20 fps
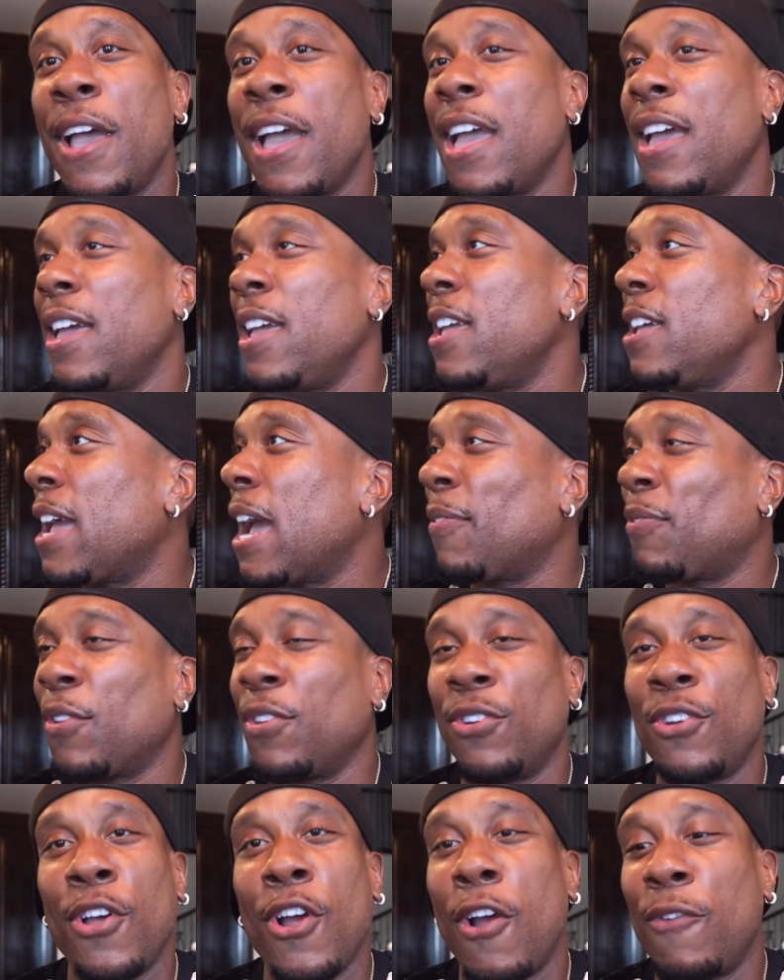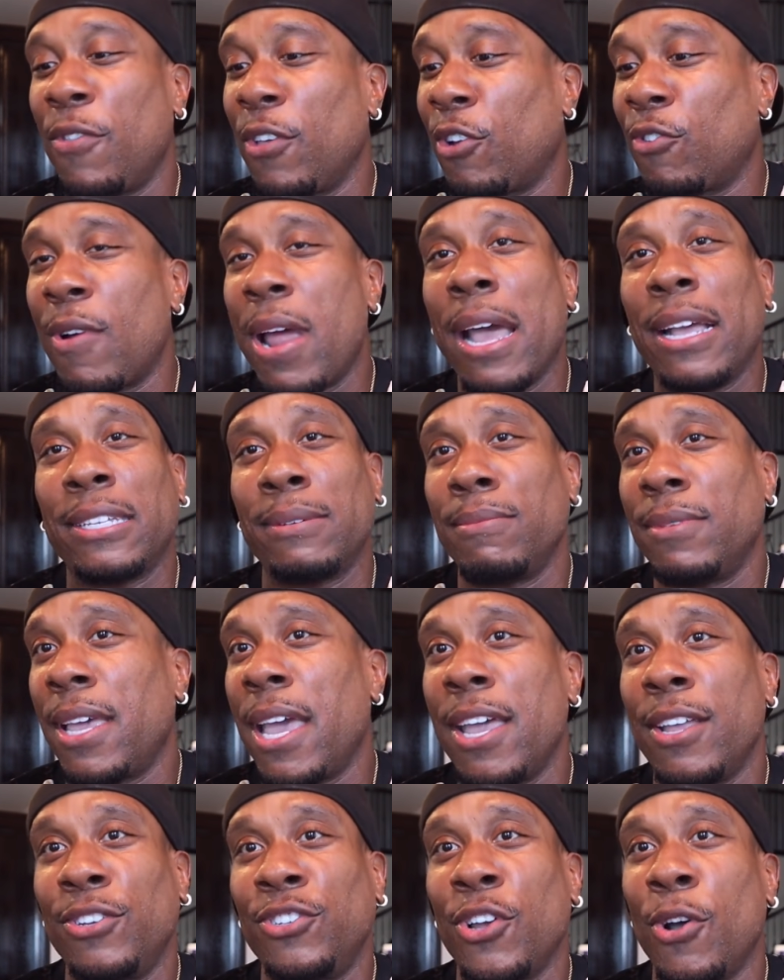And he got the nerve to crack some
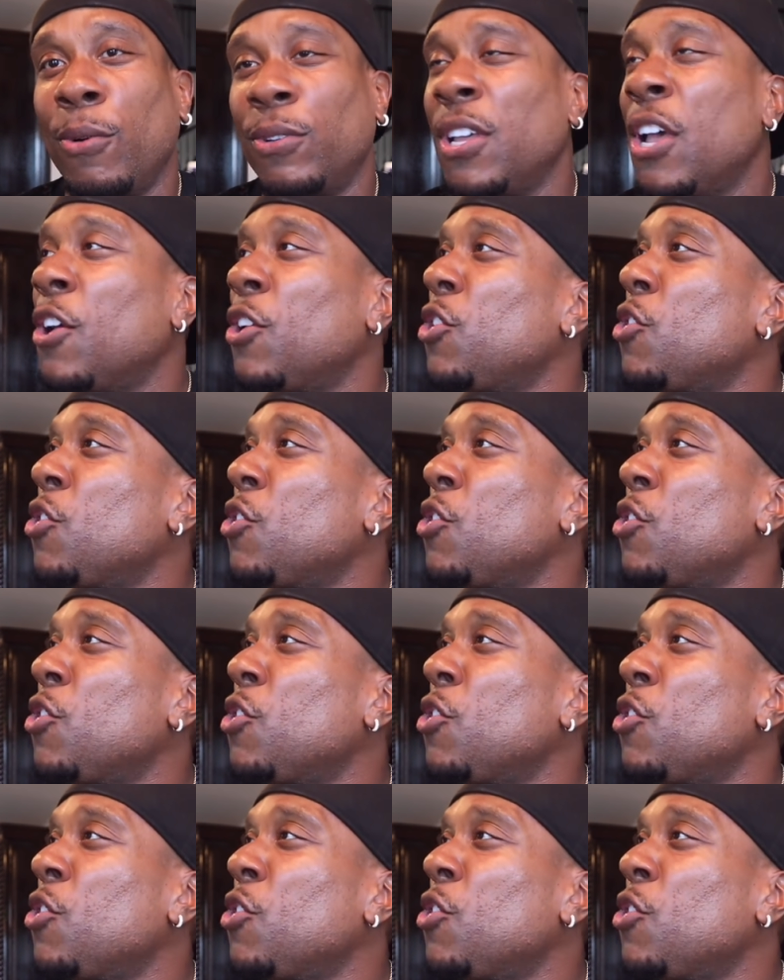gay jokes.